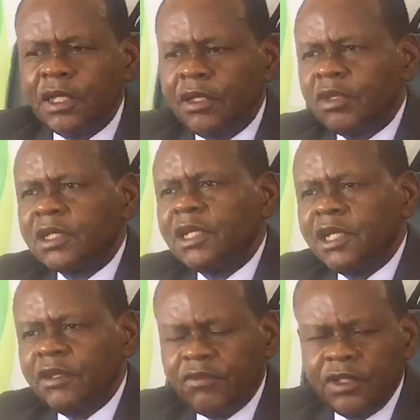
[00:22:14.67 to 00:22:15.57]
But
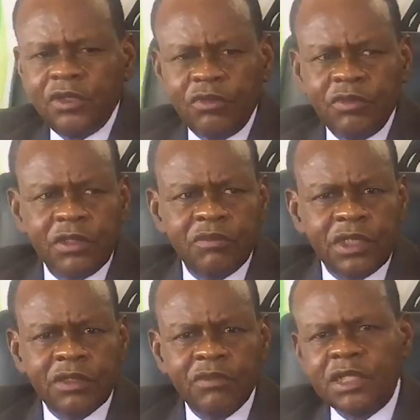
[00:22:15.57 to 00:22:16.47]
every human
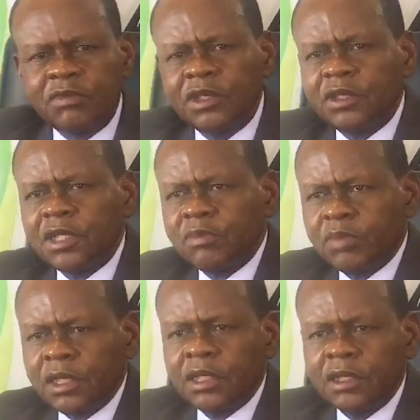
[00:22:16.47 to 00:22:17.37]
being must be
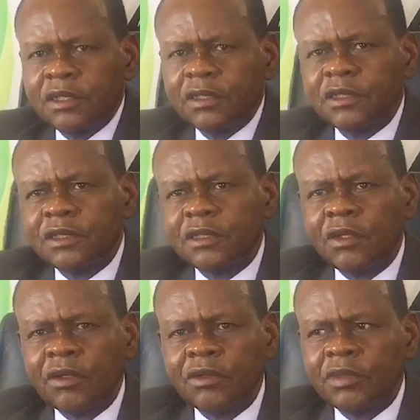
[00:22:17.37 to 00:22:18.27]
respected.
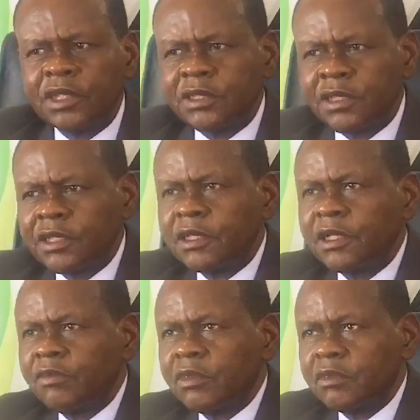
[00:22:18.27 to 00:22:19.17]
So you must treat
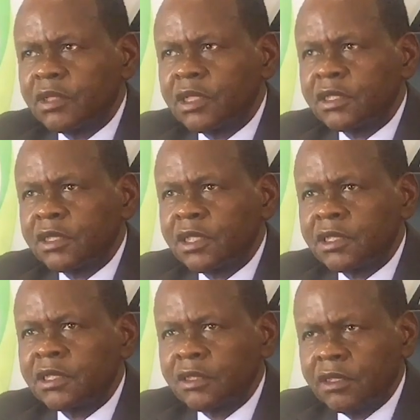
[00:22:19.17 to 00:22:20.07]
them
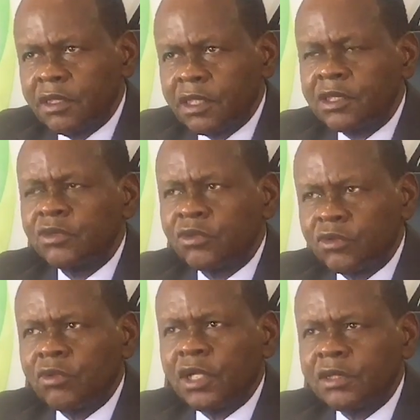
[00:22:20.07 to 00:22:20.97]
as you
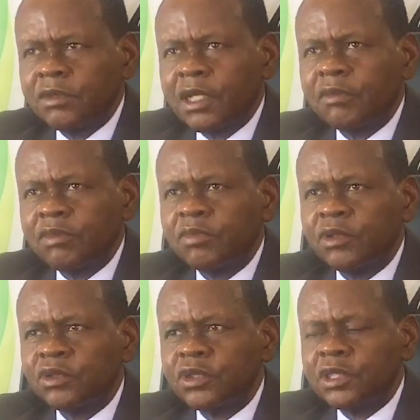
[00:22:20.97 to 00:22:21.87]
would want other
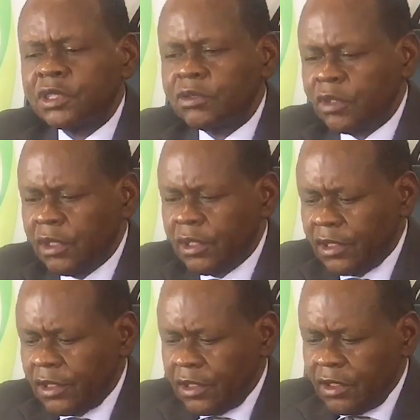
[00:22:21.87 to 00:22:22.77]
people to treat you.
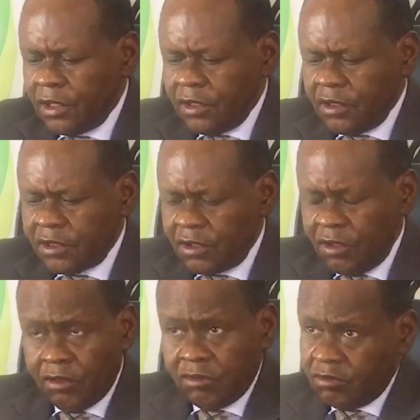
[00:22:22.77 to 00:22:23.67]

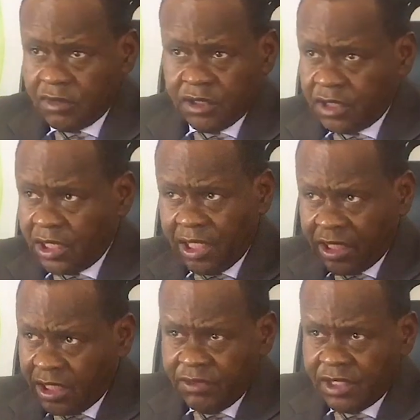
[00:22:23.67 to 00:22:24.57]
So I
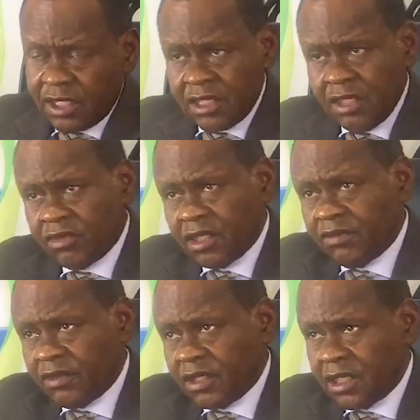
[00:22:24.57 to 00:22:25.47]
give an example
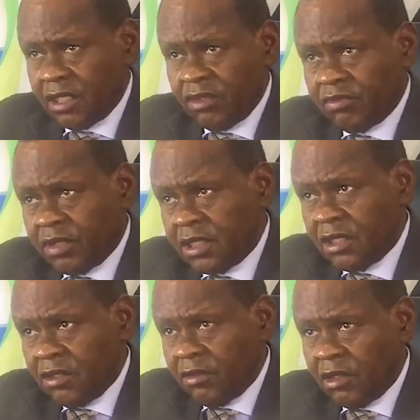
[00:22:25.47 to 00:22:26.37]
of, for example,
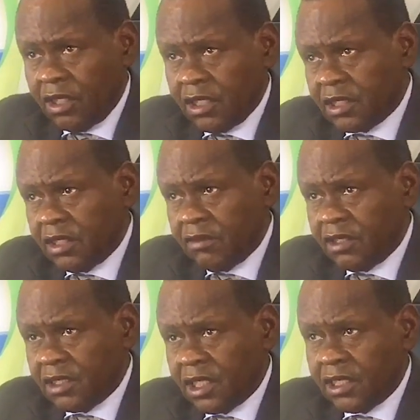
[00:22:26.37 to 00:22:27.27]
President Noma, why he
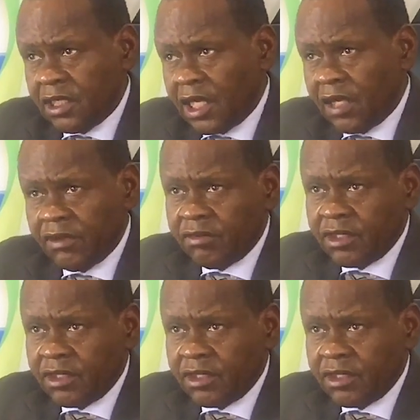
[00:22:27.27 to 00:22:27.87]
lived such a life. I mean,